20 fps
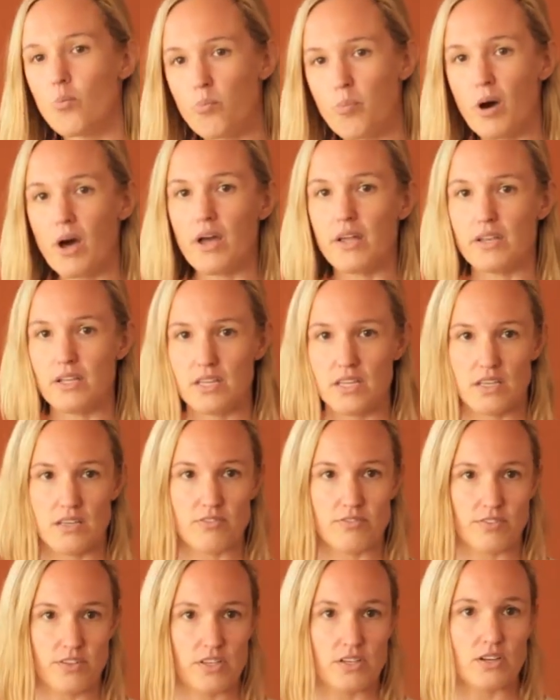But
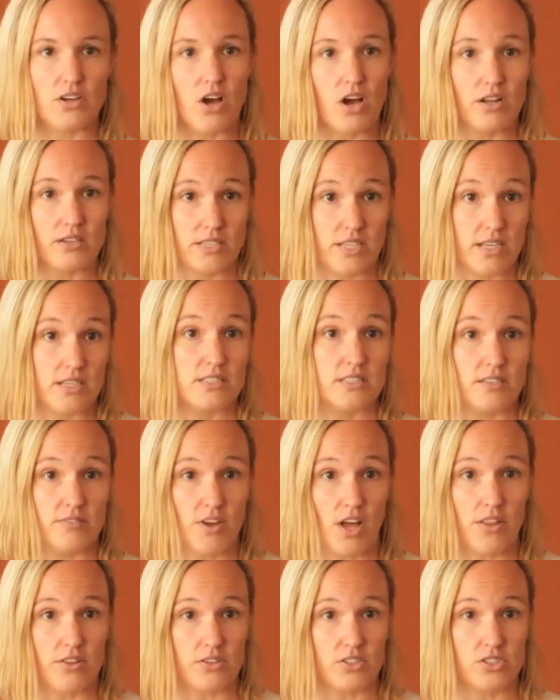if in context of
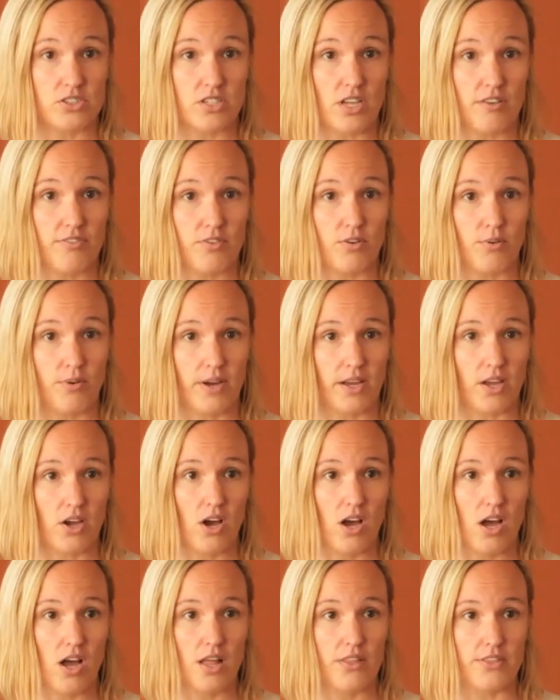other stuff going
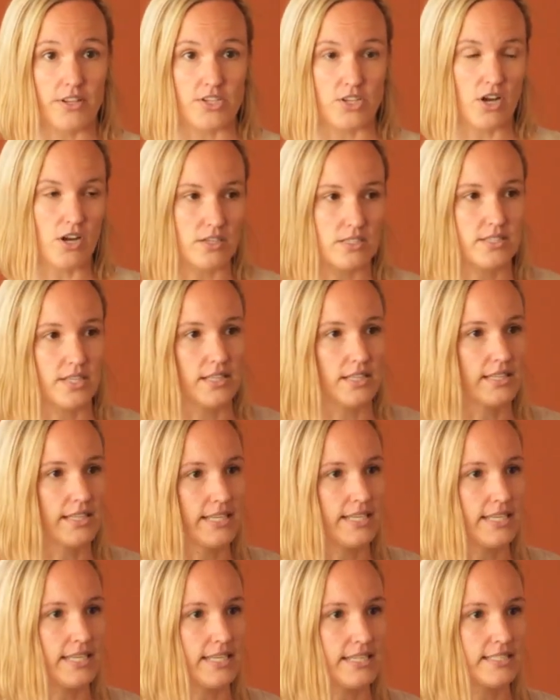on, the dog
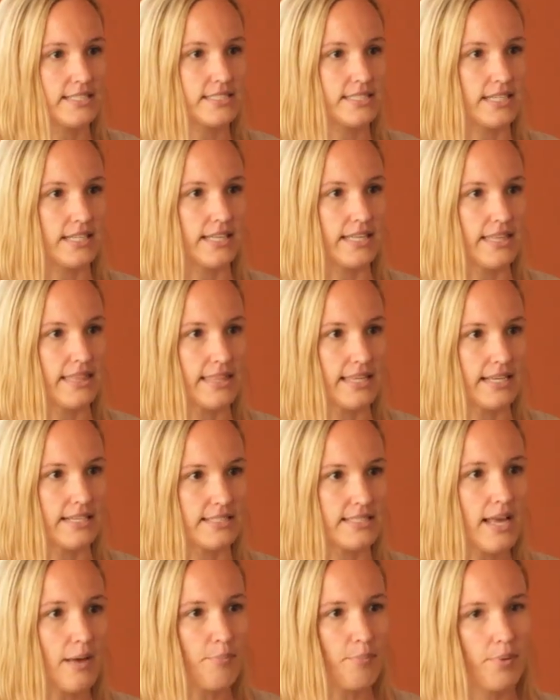suddenly needs to clean
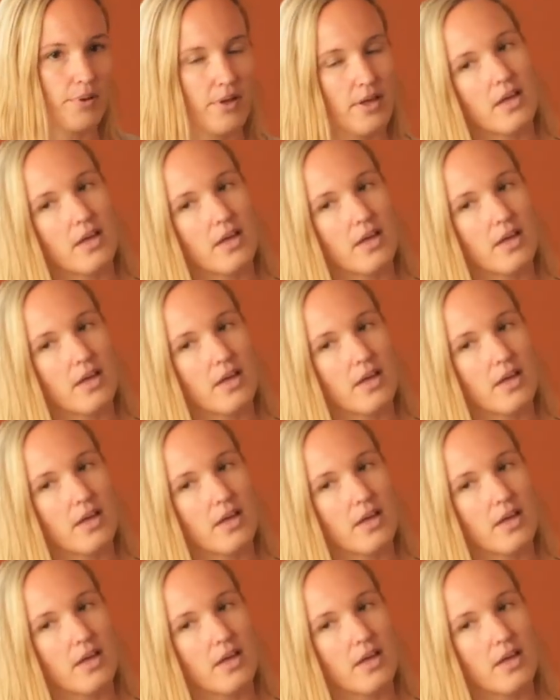things up,